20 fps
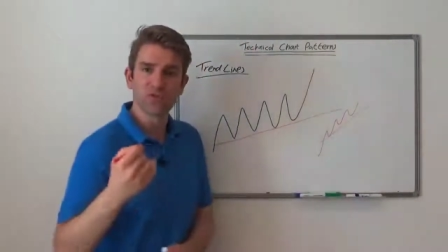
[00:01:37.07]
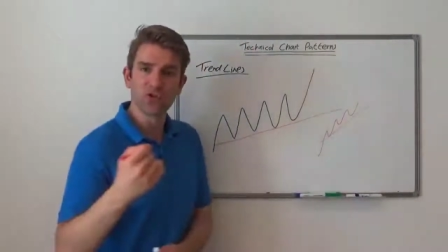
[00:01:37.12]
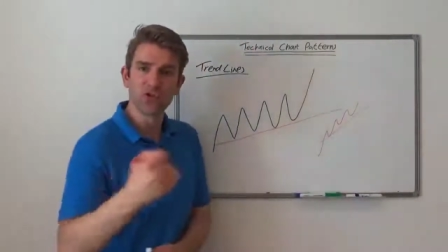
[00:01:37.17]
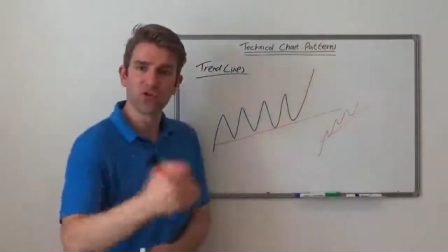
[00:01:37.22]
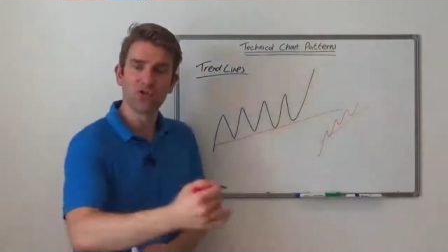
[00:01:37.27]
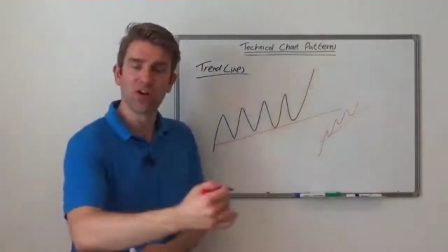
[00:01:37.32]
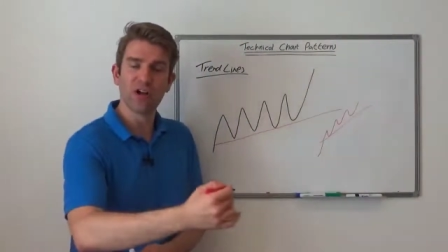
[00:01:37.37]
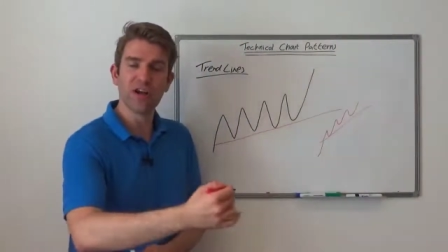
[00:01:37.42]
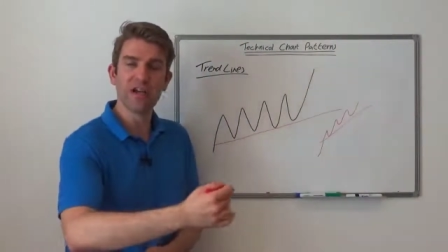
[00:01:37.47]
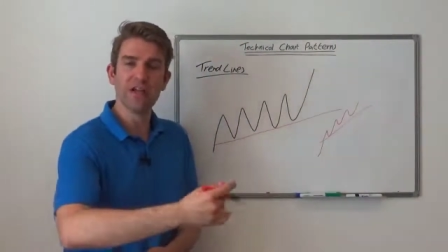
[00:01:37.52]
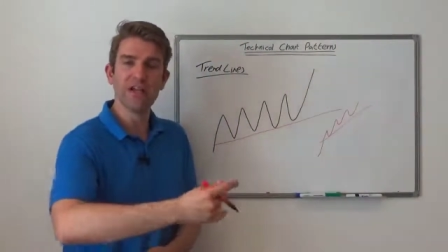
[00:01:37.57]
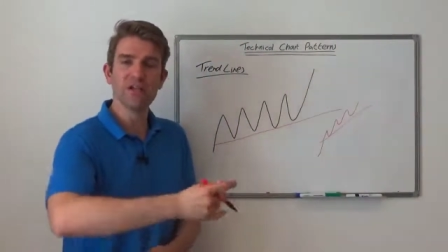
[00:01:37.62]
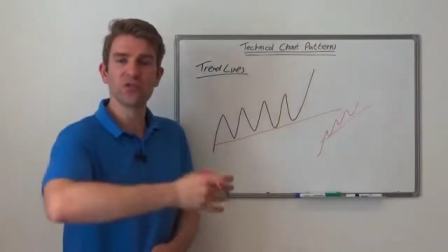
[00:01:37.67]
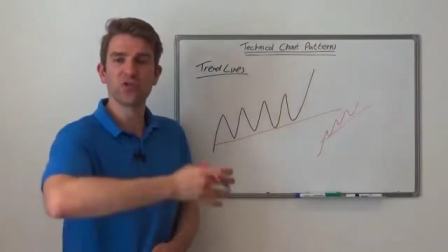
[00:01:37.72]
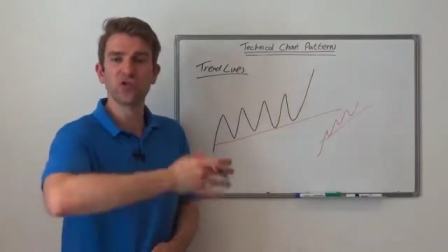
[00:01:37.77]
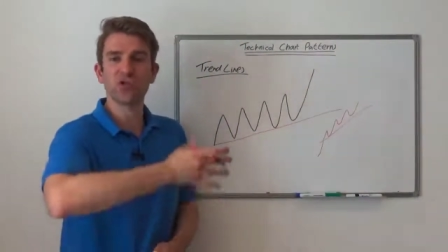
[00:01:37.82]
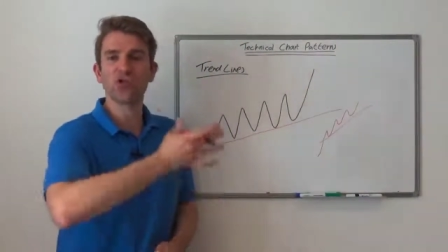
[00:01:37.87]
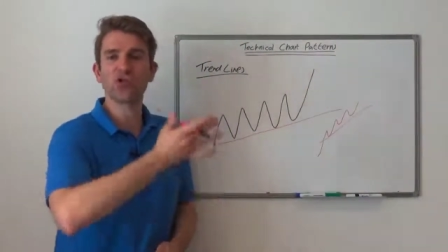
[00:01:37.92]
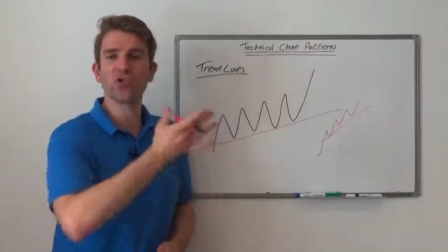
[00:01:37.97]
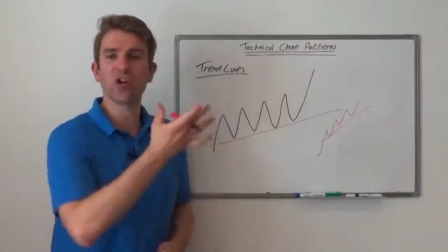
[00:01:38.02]
the trend is,
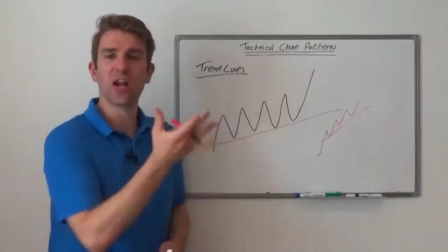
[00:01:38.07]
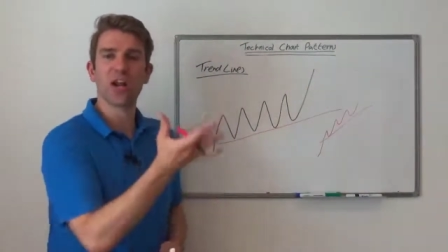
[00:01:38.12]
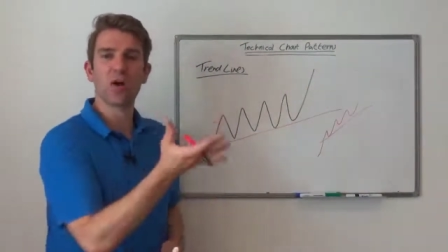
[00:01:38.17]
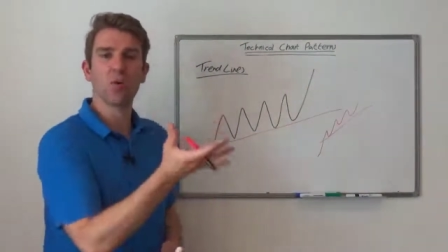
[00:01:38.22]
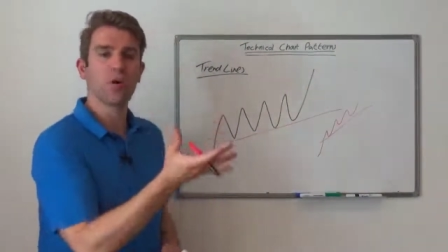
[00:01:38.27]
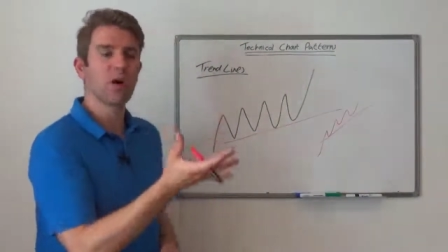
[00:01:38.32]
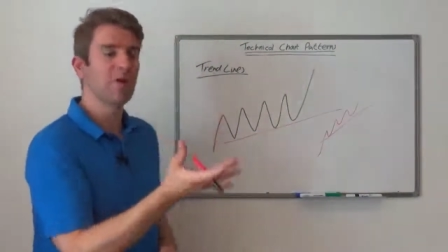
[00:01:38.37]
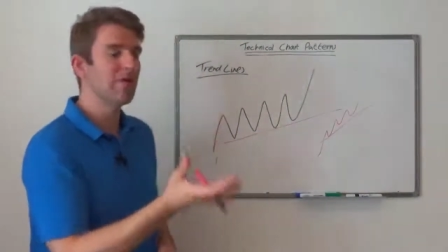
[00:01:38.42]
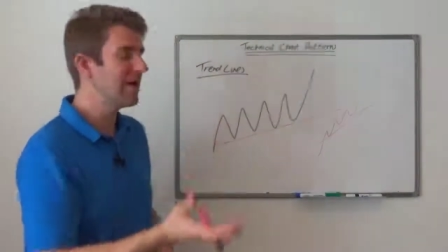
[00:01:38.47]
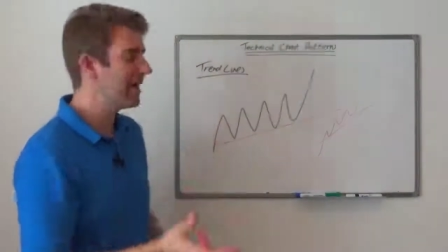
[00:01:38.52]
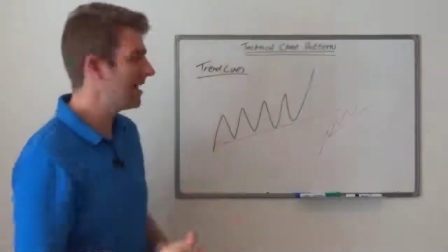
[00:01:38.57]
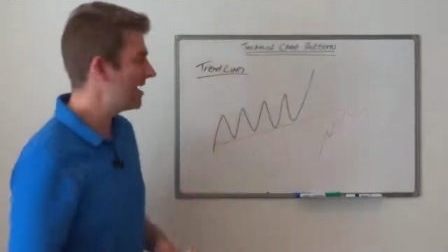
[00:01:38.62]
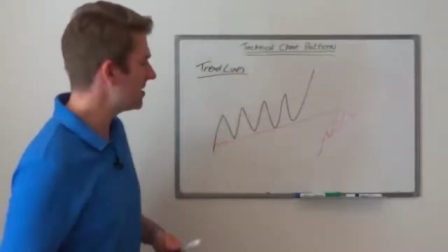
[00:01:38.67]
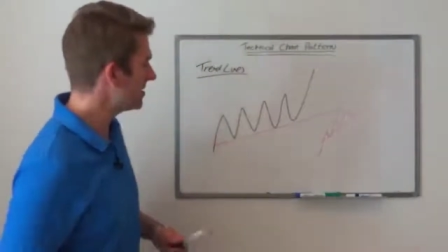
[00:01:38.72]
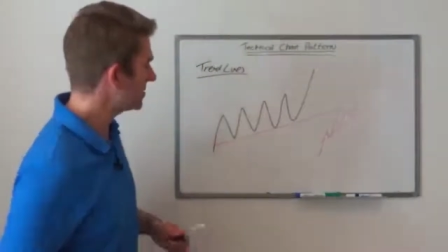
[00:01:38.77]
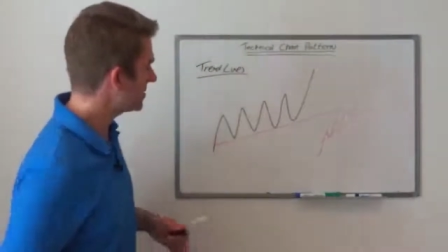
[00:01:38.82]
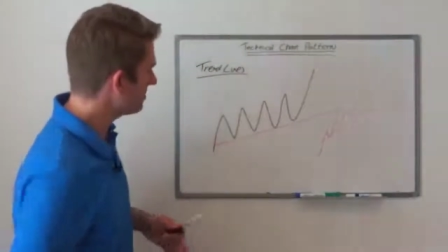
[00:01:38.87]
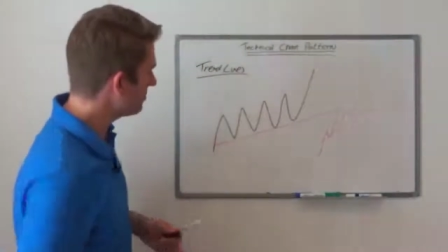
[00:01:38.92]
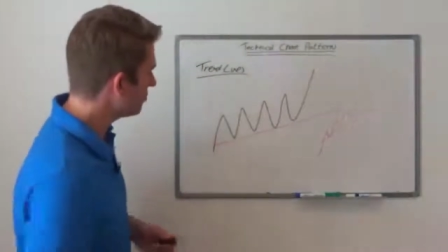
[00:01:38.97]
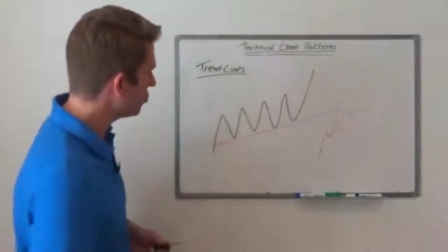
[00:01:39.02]
the shallower it
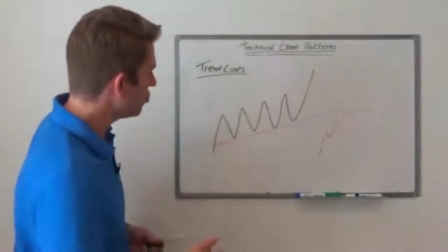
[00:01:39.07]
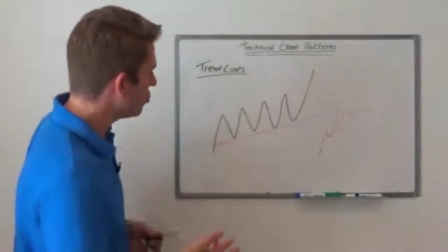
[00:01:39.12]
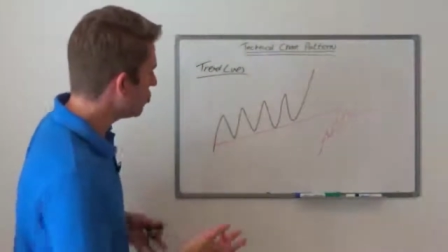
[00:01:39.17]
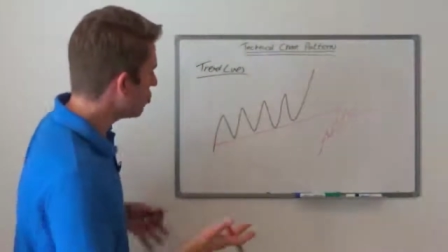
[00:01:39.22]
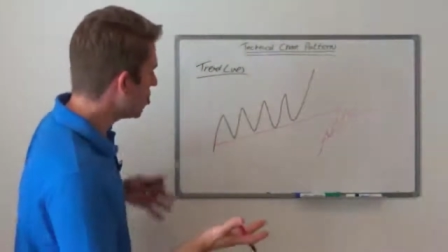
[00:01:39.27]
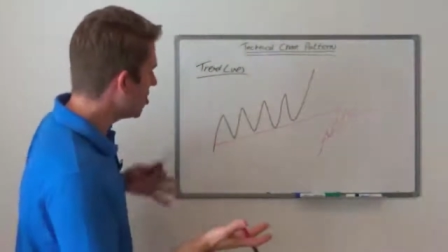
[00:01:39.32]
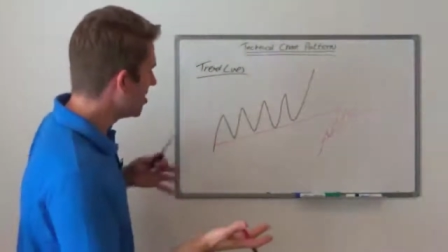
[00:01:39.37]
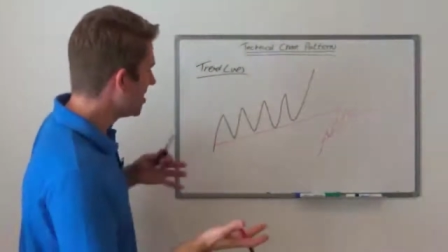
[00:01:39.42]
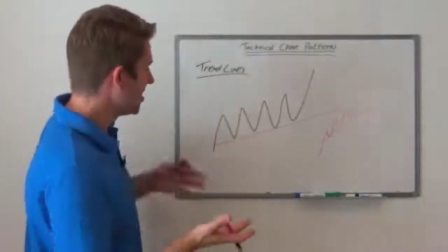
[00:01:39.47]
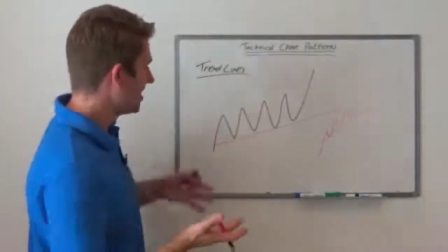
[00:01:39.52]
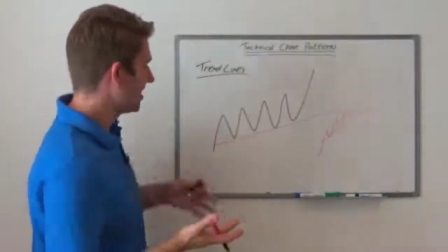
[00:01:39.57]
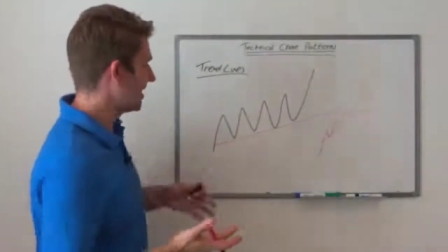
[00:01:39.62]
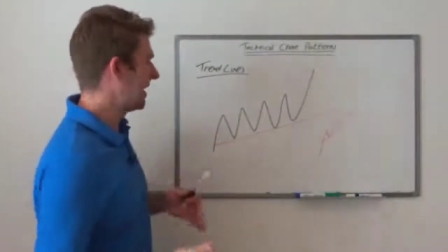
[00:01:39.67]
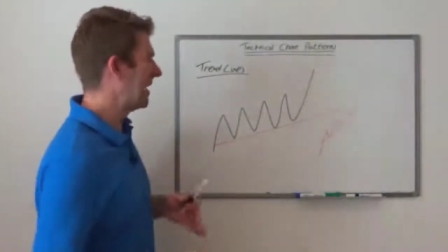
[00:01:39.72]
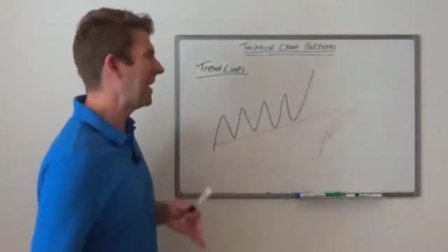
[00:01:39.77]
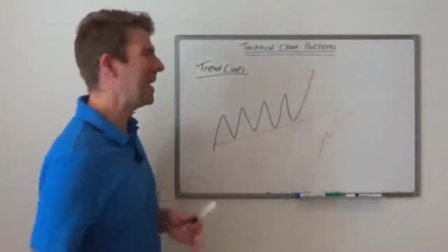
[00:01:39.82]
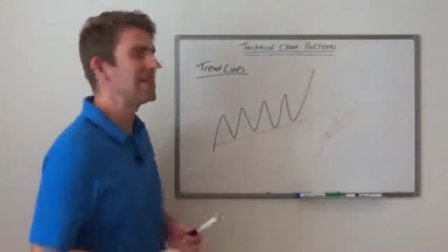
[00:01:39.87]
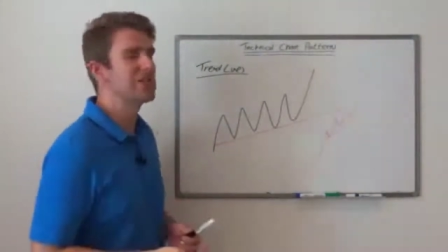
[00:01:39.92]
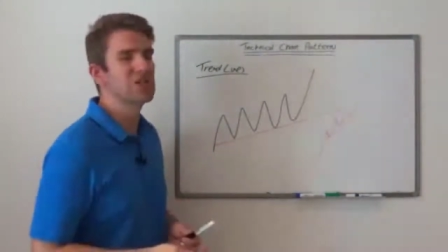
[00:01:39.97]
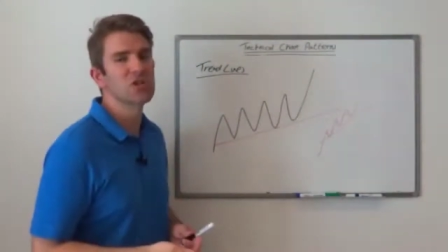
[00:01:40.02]
is, the
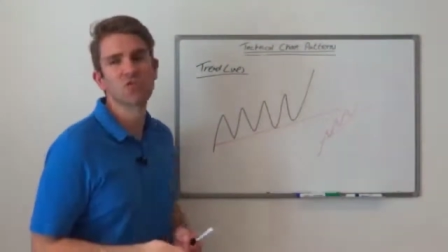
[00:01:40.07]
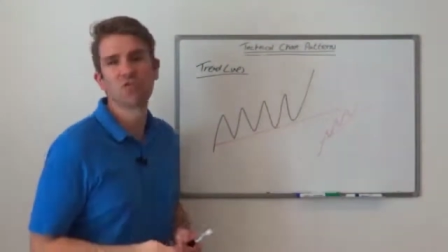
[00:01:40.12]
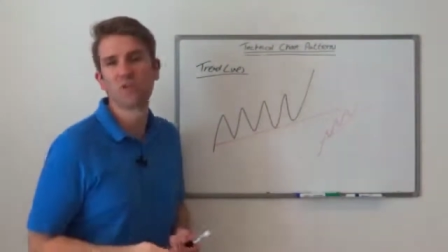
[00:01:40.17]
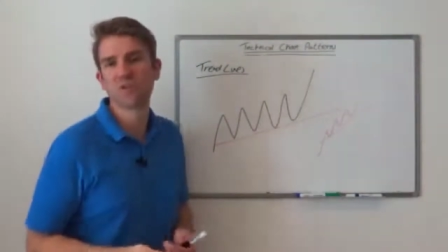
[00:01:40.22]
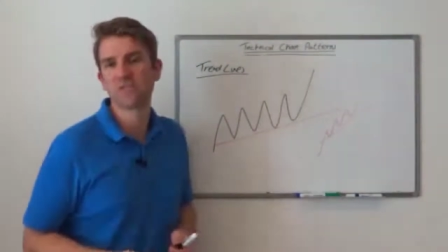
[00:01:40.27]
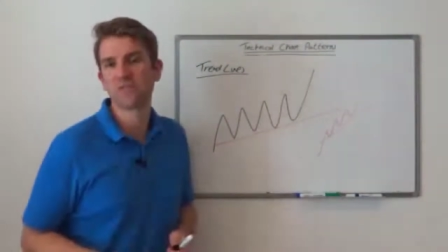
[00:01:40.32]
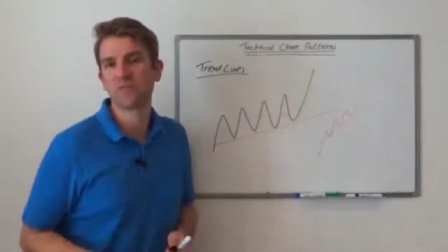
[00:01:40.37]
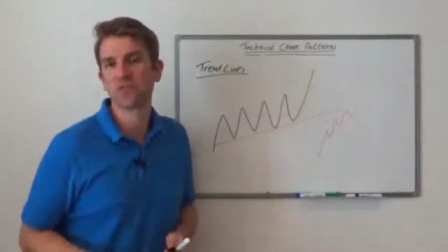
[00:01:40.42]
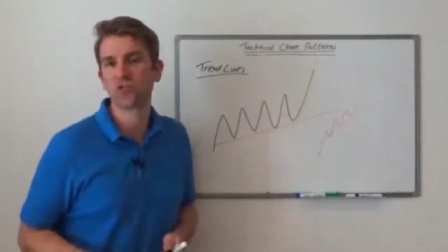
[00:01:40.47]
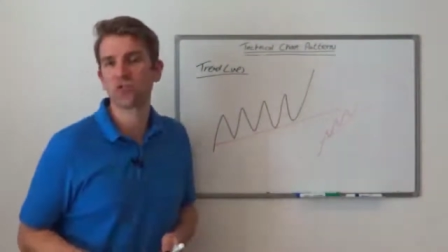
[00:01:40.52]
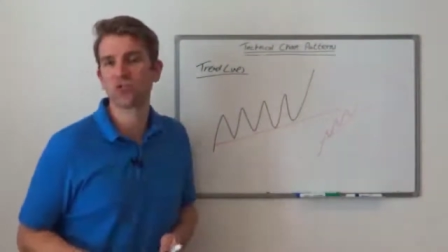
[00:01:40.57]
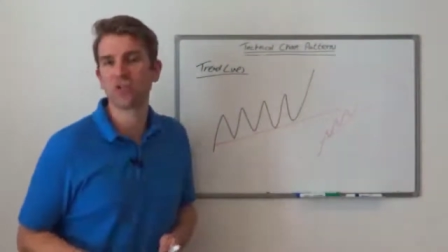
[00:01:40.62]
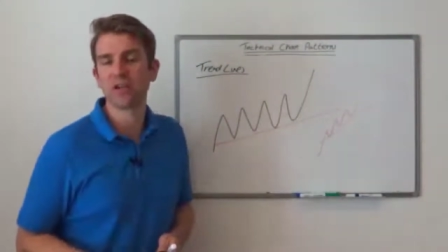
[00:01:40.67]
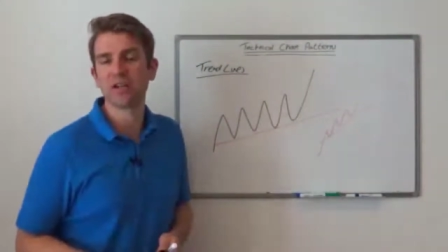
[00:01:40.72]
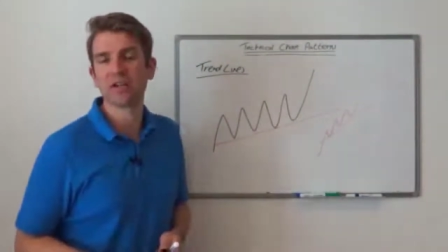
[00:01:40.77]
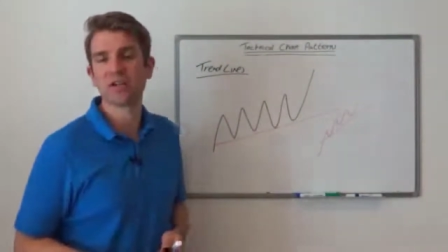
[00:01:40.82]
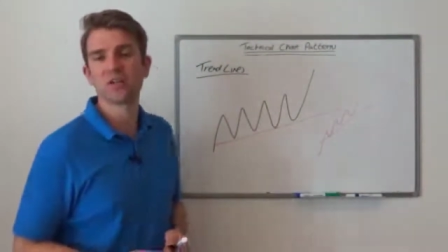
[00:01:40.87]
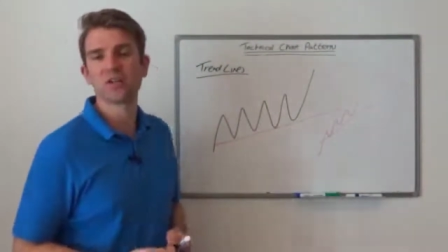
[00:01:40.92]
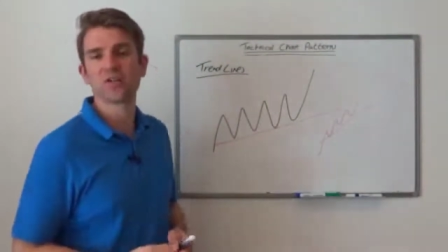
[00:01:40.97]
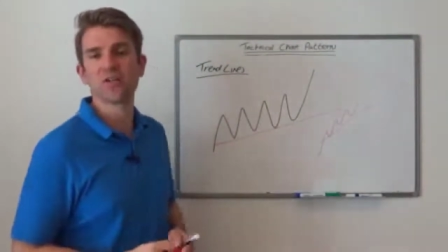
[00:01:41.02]
less aggressive the trend is.